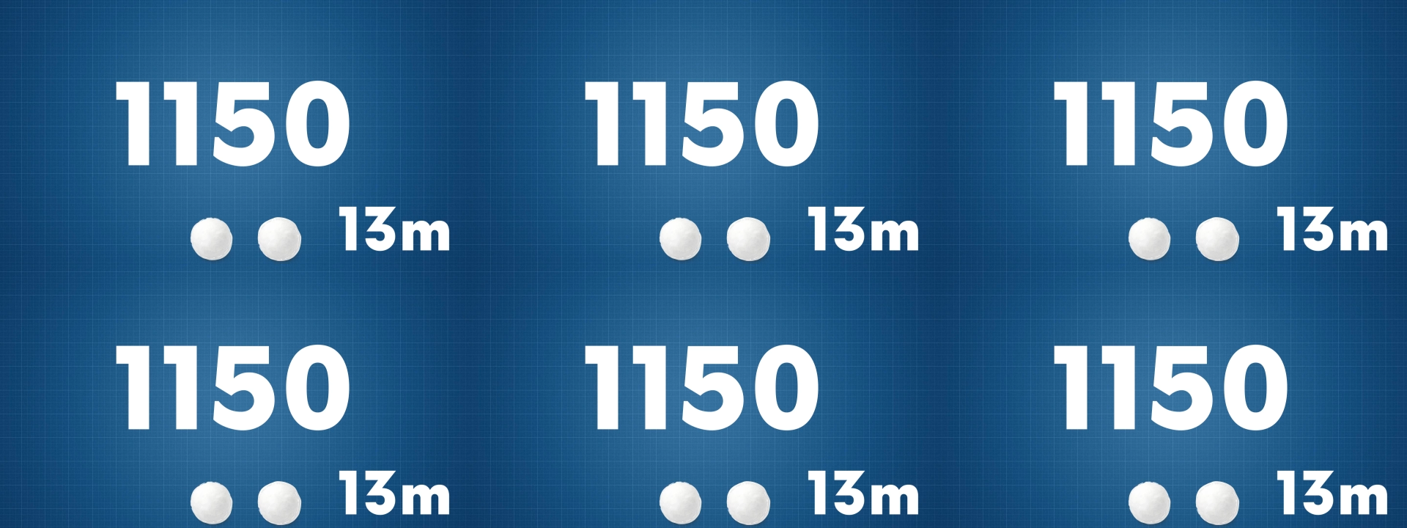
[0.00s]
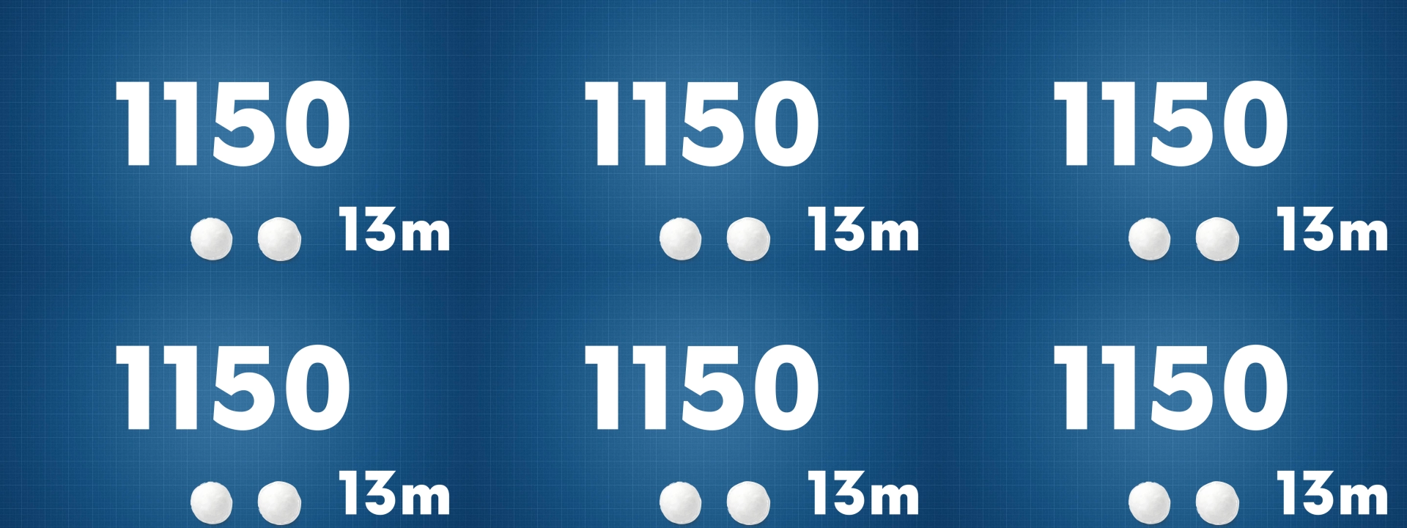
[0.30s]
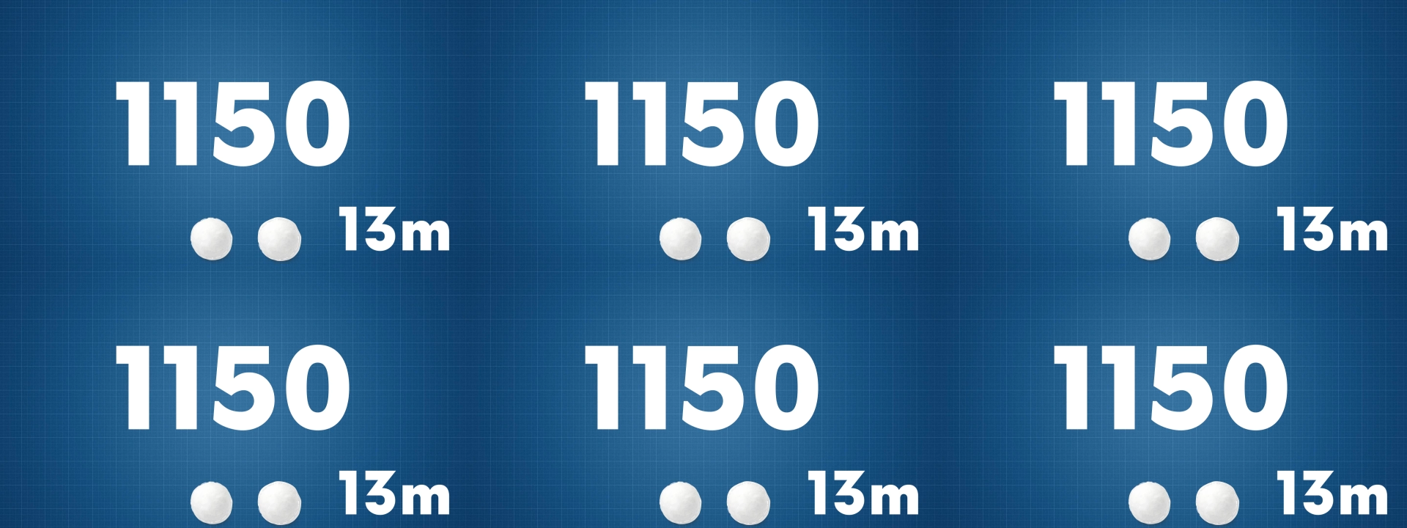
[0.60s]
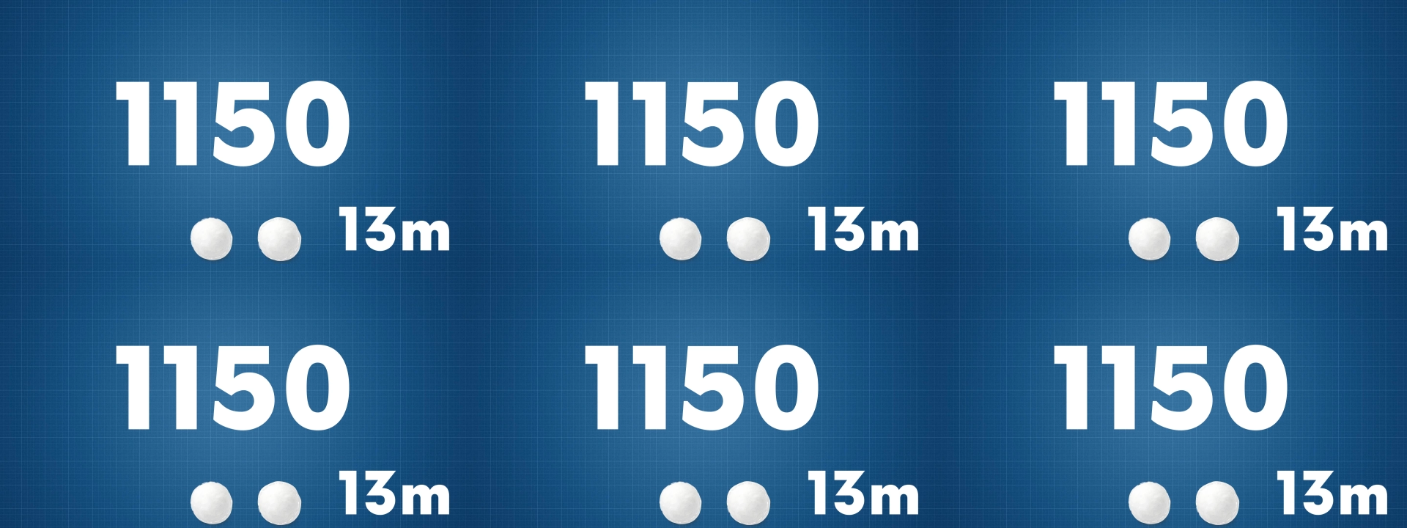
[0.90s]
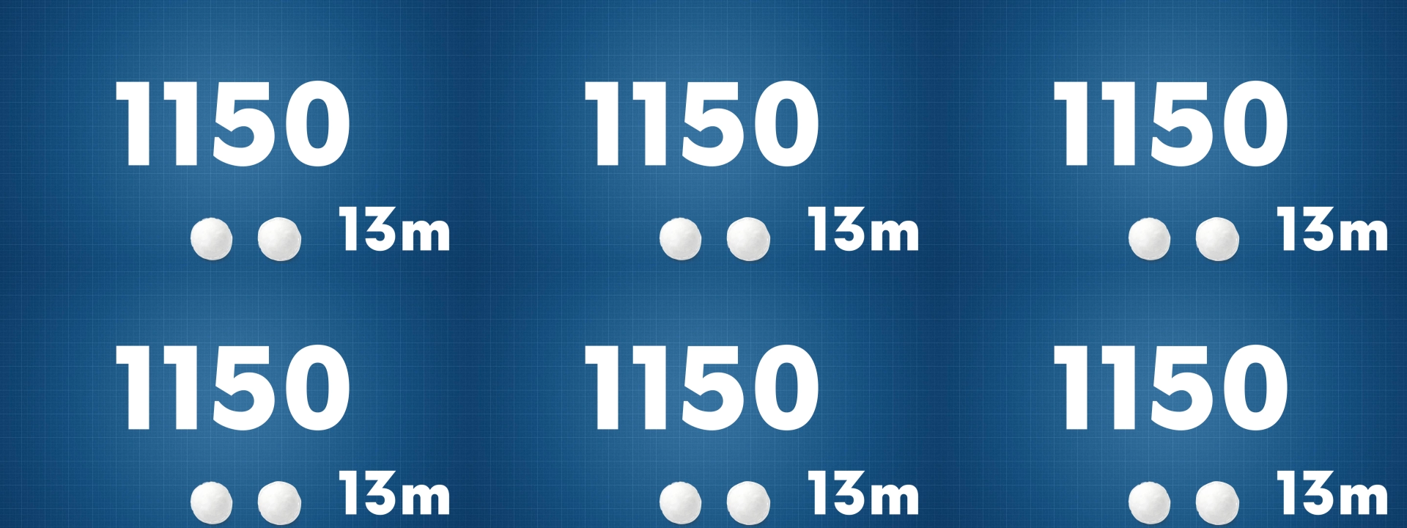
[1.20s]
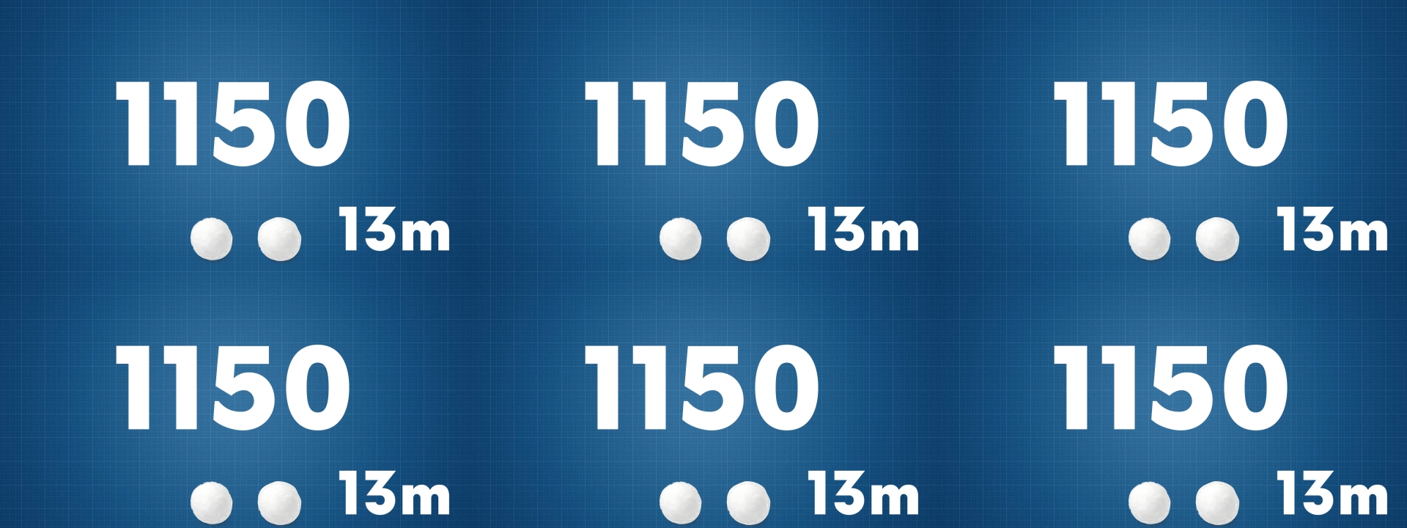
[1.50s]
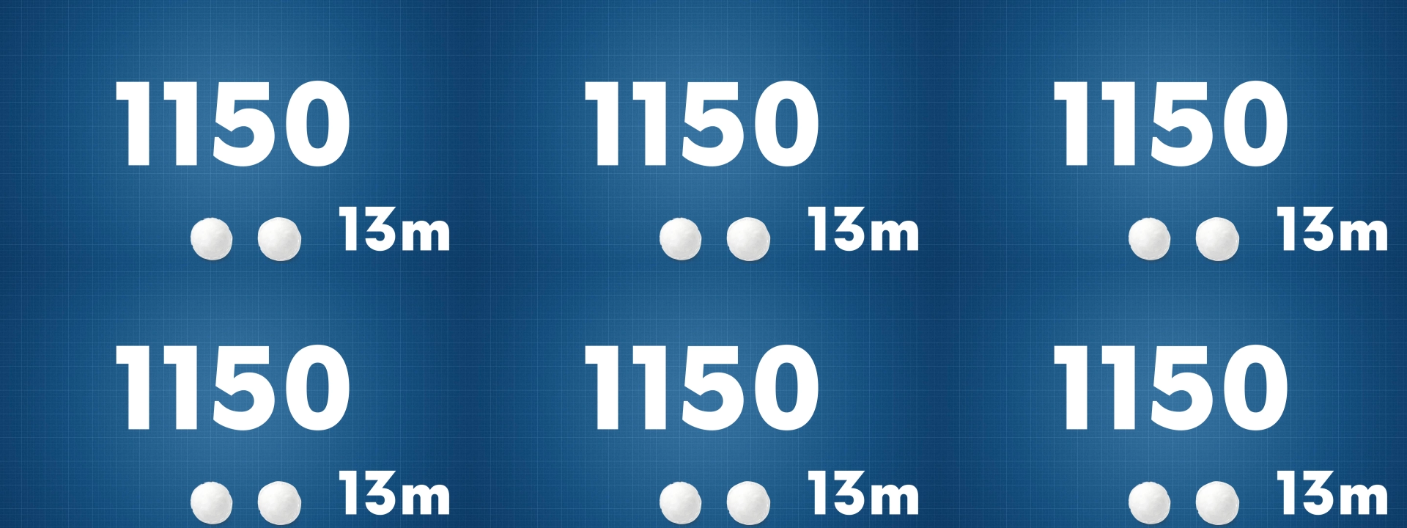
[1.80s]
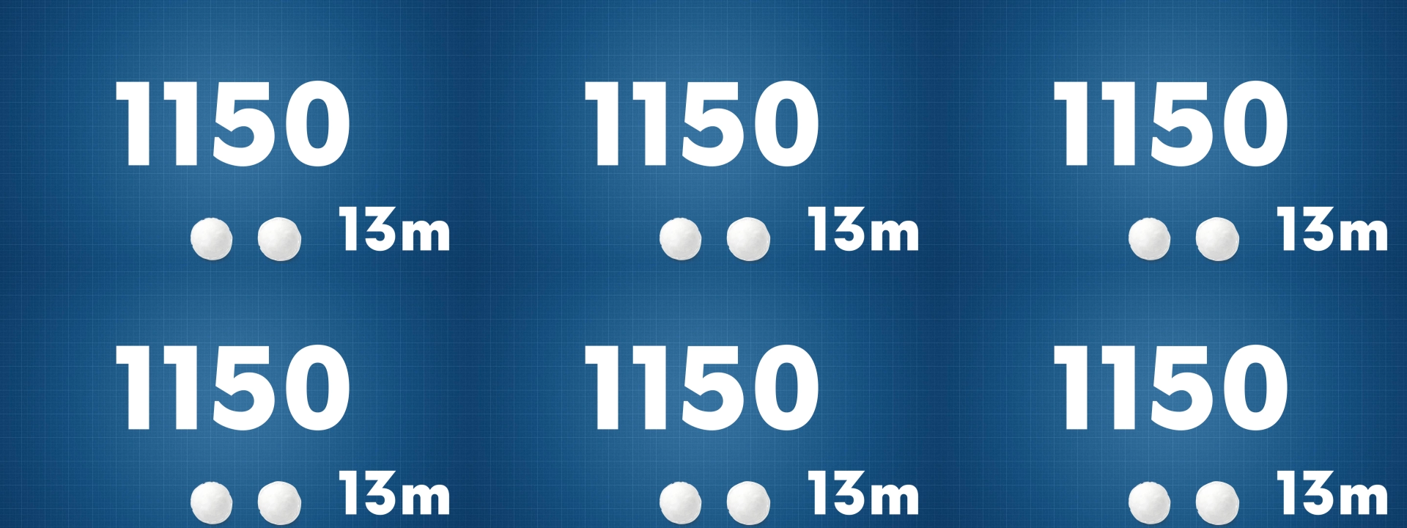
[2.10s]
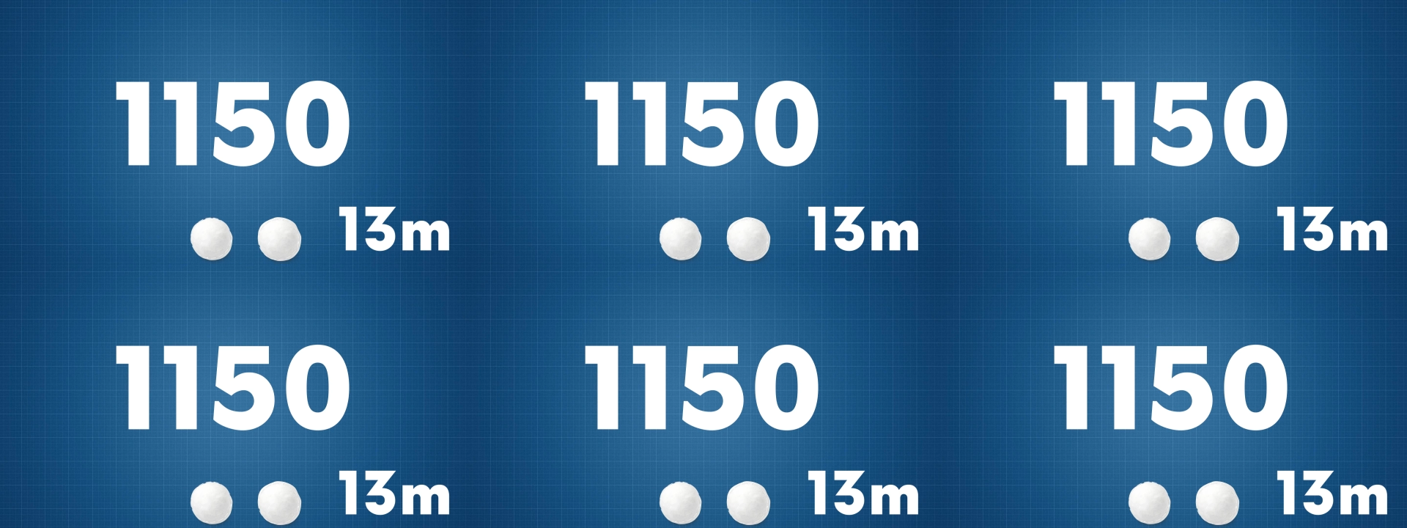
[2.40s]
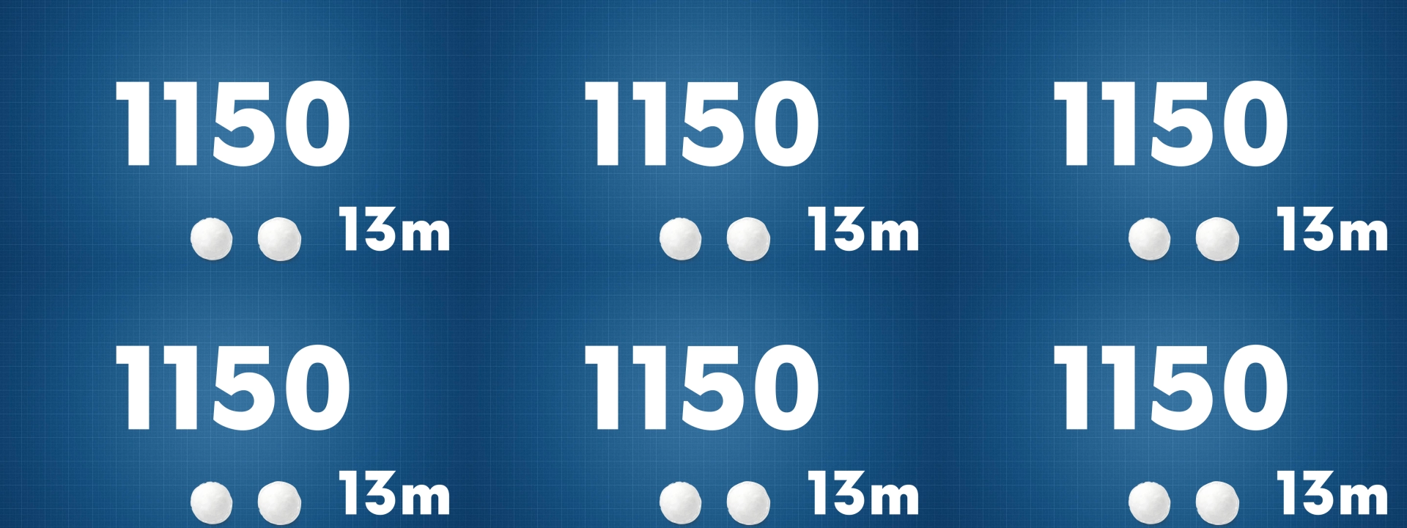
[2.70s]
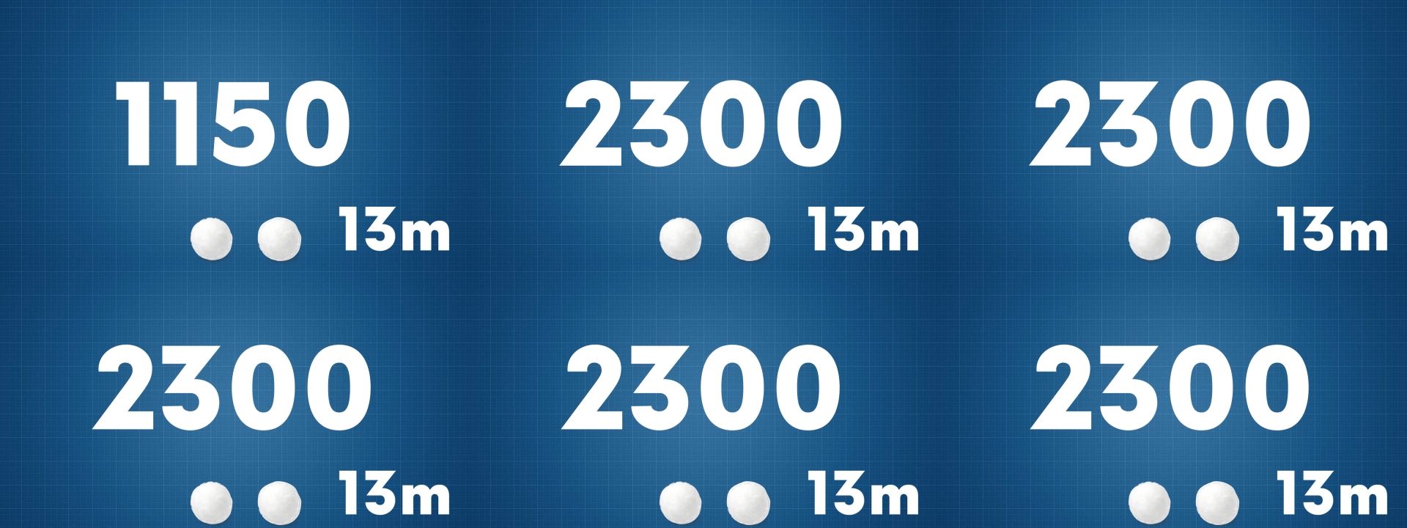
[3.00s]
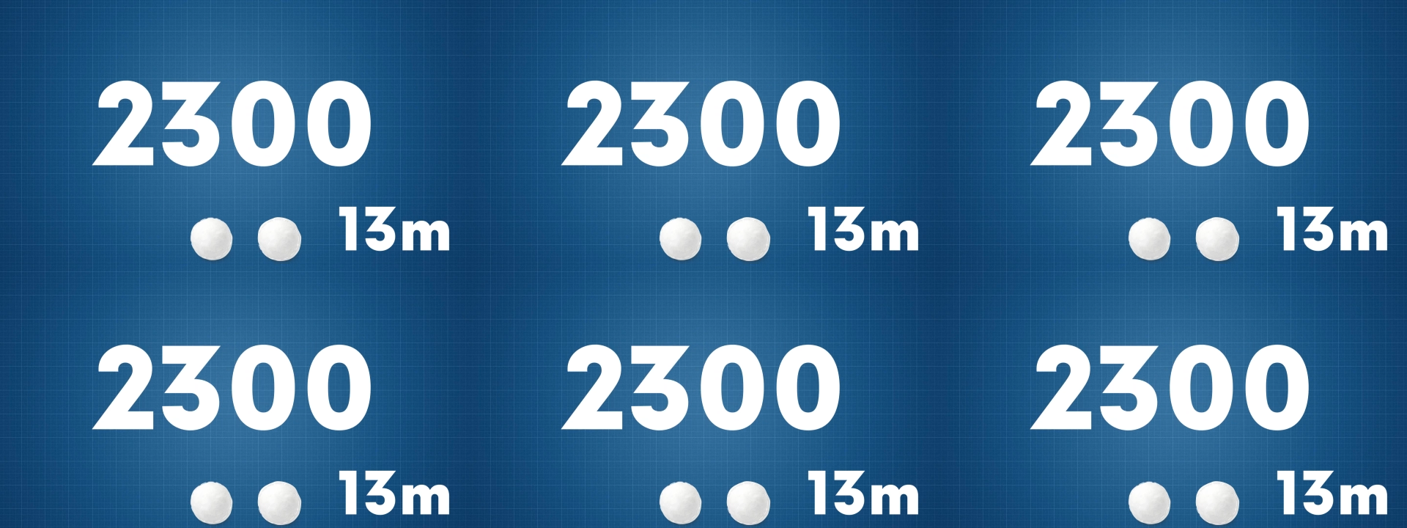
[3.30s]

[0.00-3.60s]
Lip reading: (no speaker visible)